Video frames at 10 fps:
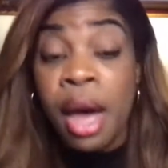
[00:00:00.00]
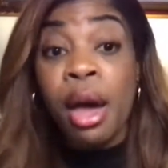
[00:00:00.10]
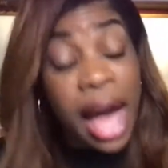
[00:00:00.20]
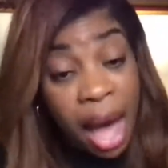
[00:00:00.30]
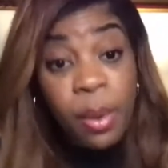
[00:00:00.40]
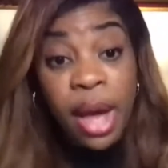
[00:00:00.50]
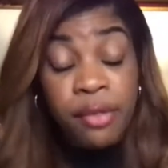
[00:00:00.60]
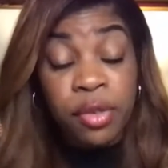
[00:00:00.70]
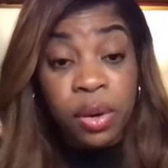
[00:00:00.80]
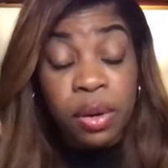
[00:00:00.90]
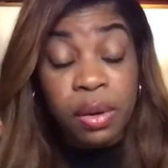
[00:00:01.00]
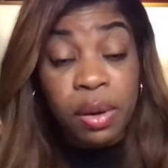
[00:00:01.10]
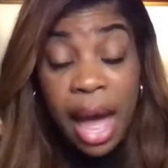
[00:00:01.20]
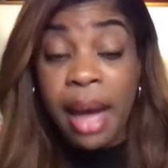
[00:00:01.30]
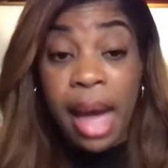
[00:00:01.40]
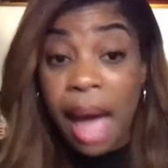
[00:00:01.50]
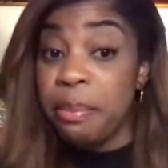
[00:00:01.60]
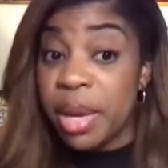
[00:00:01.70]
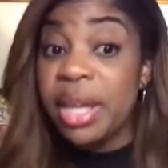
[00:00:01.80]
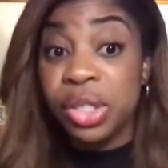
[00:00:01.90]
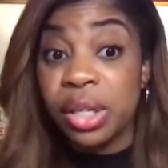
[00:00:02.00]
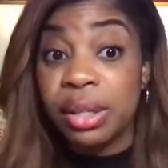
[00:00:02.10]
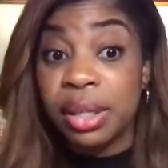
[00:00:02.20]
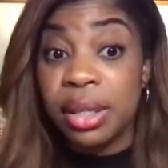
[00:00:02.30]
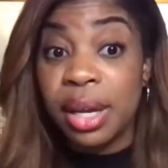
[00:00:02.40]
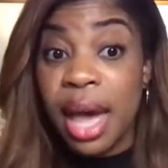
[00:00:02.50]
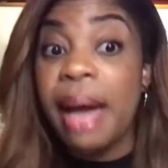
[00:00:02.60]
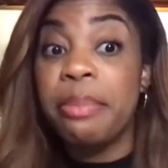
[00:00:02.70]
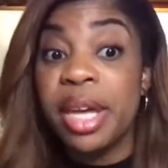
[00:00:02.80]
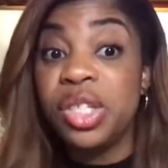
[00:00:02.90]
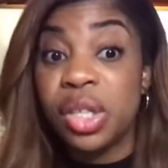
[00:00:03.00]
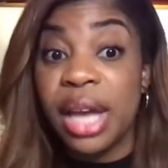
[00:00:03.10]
However, I'm pitching. I'm pitching.